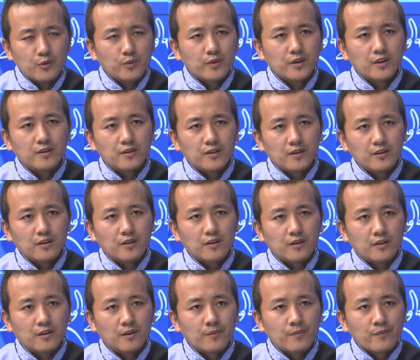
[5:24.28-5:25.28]
we
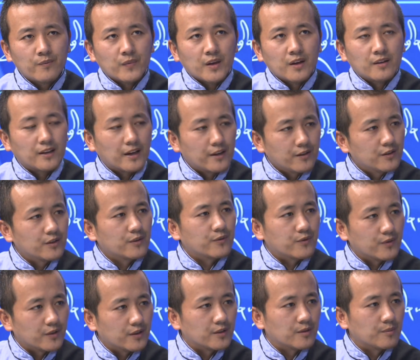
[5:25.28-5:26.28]
run 9
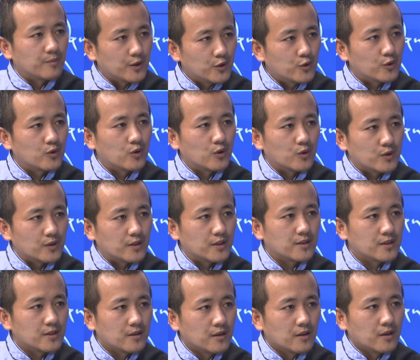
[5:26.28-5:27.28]
different major
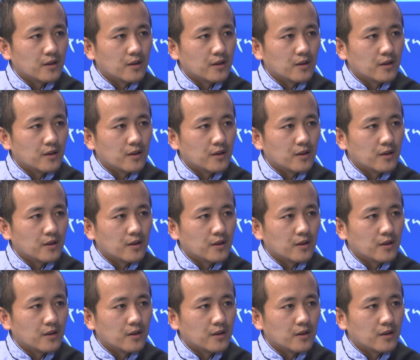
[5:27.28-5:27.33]
courses.